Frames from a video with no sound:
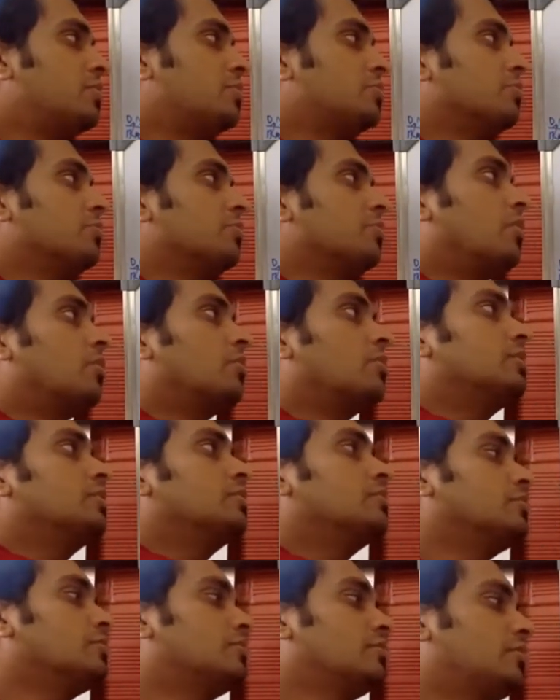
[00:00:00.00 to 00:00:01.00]
So you got
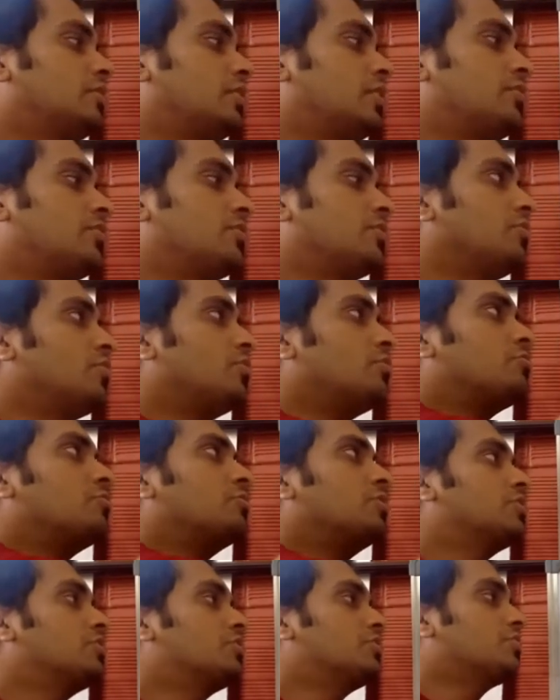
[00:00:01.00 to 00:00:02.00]
the tension through
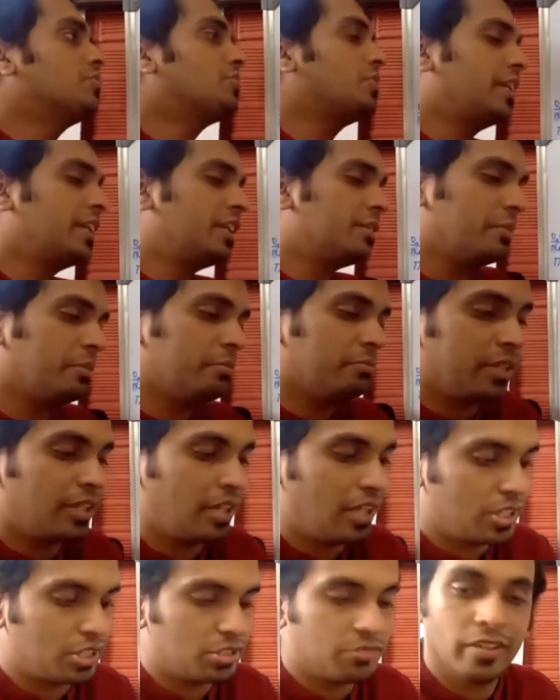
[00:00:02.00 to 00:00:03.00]
this straight member
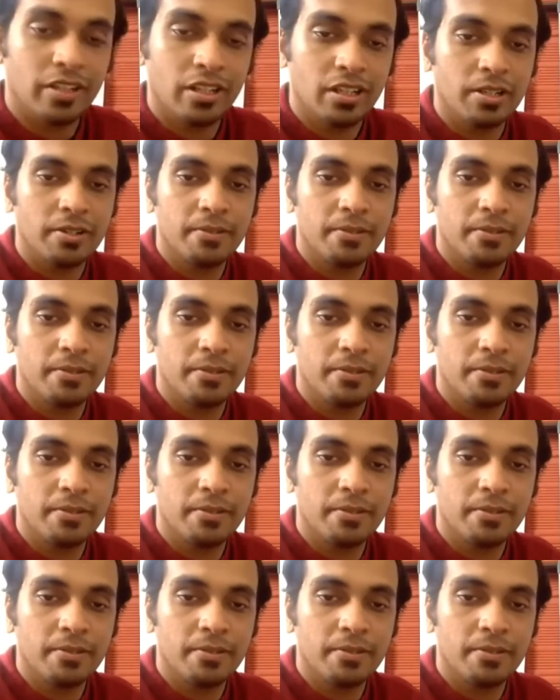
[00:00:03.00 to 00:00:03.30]
as well.